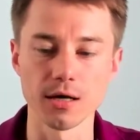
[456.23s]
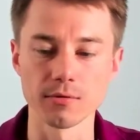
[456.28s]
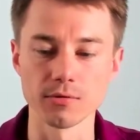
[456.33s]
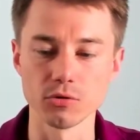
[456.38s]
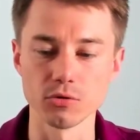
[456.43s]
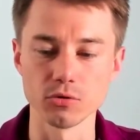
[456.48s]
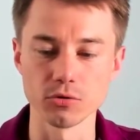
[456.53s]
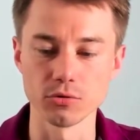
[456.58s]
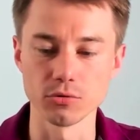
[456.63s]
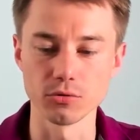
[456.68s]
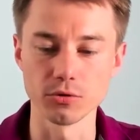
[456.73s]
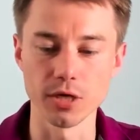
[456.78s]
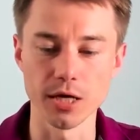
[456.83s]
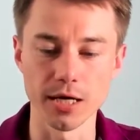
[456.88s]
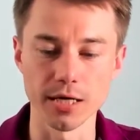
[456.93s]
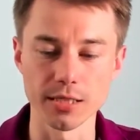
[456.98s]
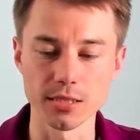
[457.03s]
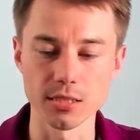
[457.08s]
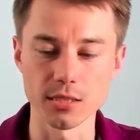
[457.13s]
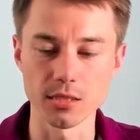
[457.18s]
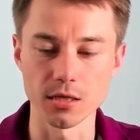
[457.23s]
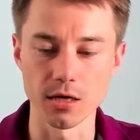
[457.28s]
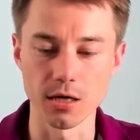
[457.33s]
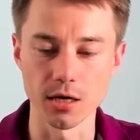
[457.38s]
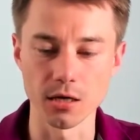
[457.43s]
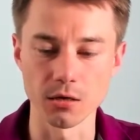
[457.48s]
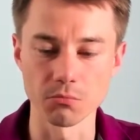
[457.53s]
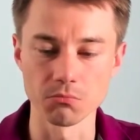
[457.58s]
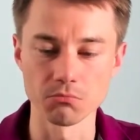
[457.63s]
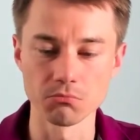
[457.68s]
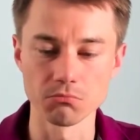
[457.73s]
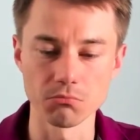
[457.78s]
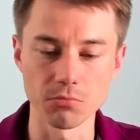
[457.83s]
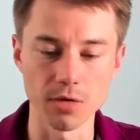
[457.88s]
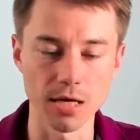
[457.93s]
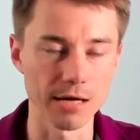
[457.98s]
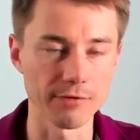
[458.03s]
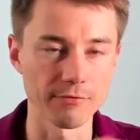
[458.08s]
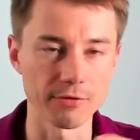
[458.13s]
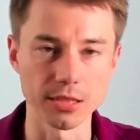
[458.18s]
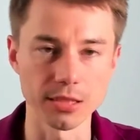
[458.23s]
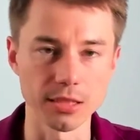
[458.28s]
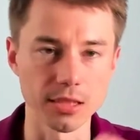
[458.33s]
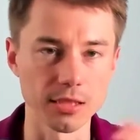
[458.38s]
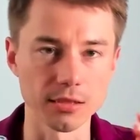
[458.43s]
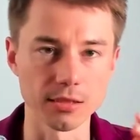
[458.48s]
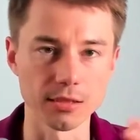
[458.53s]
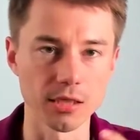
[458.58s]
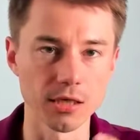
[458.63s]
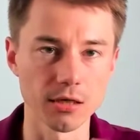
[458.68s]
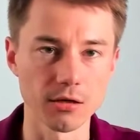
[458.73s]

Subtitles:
Do you guys have any idea,